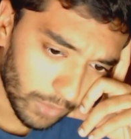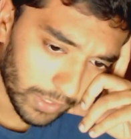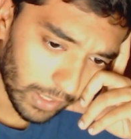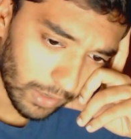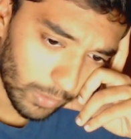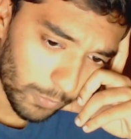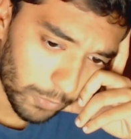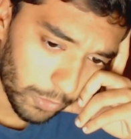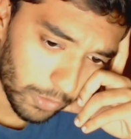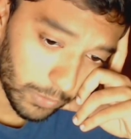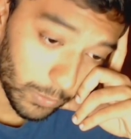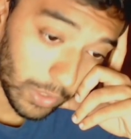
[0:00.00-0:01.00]
have I gone
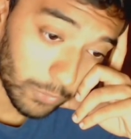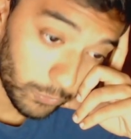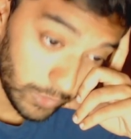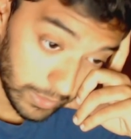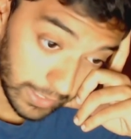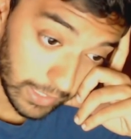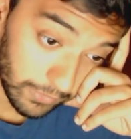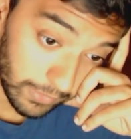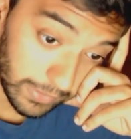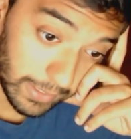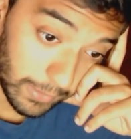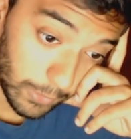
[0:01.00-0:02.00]
over, I feel like have
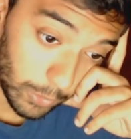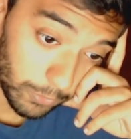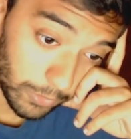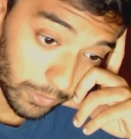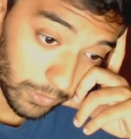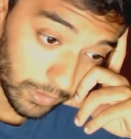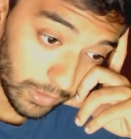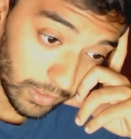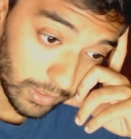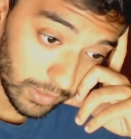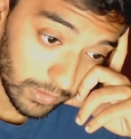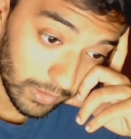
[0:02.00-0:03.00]
I gone
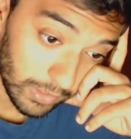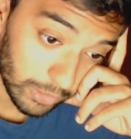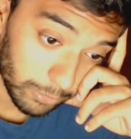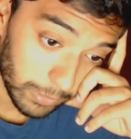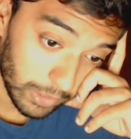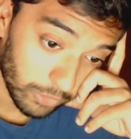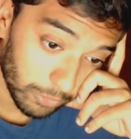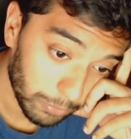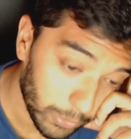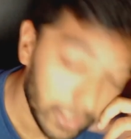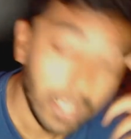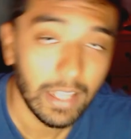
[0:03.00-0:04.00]
over the
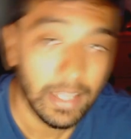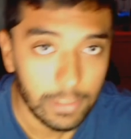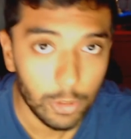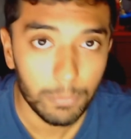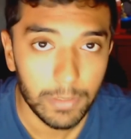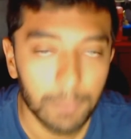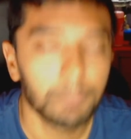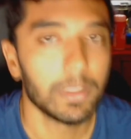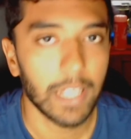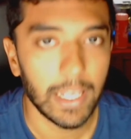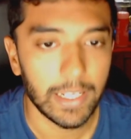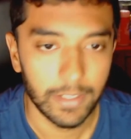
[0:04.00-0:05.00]
explanation point? A little bit,
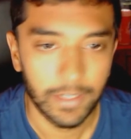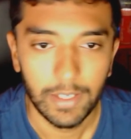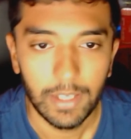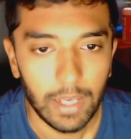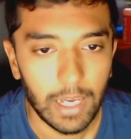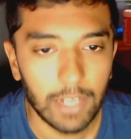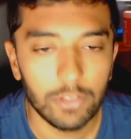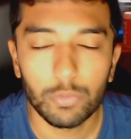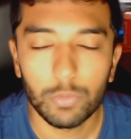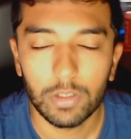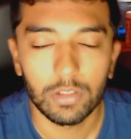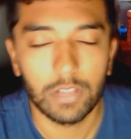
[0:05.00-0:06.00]
but hey, I
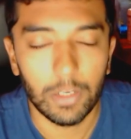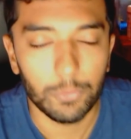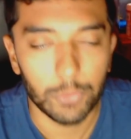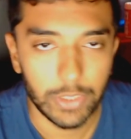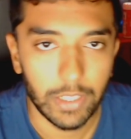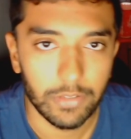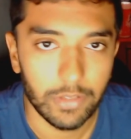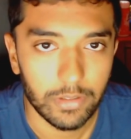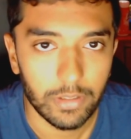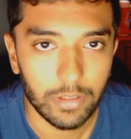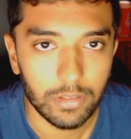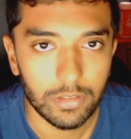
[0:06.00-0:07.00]
just want to look out for you guys
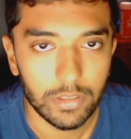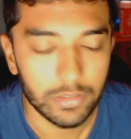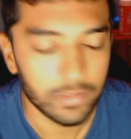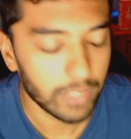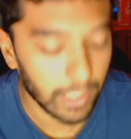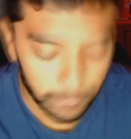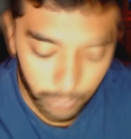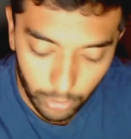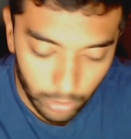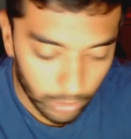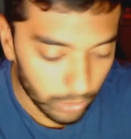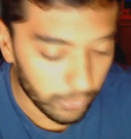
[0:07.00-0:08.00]
out there. Look, scams
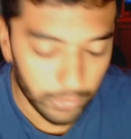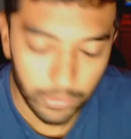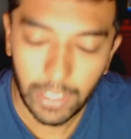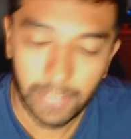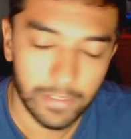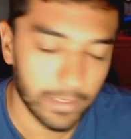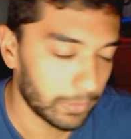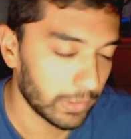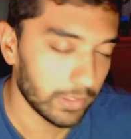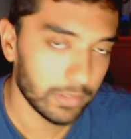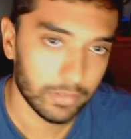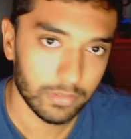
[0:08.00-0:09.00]
are all over the goddamn
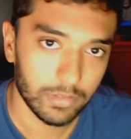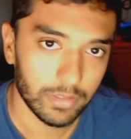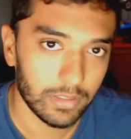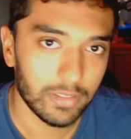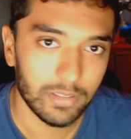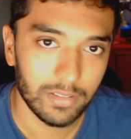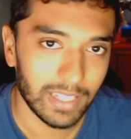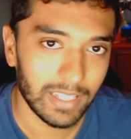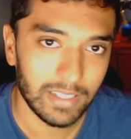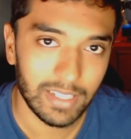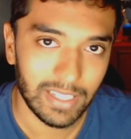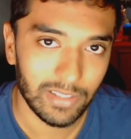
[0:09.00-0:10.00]
place. It doesn't
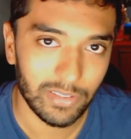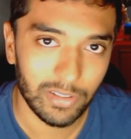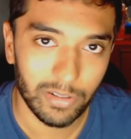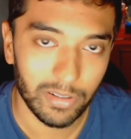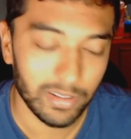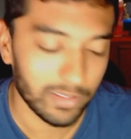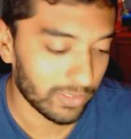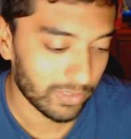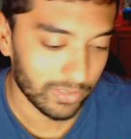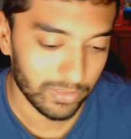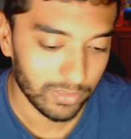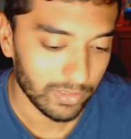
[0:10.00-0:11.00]
get any easier, and
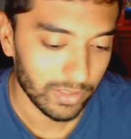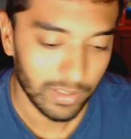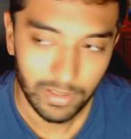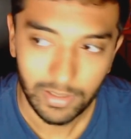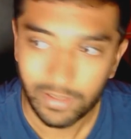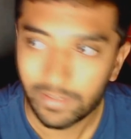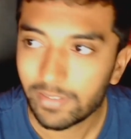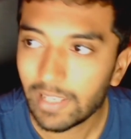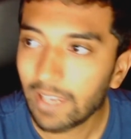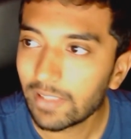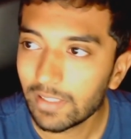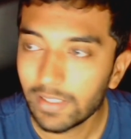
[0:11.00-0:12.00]
it's
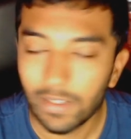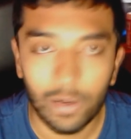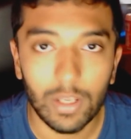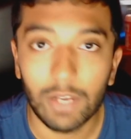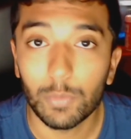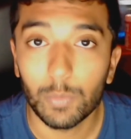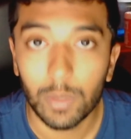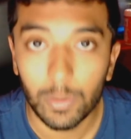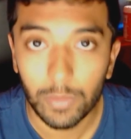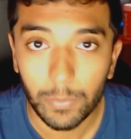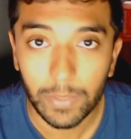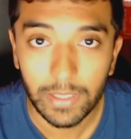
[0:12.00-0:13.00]
sadly all
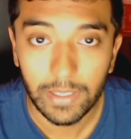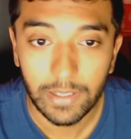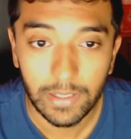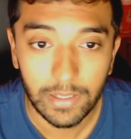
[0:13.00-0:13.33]
everywhere that we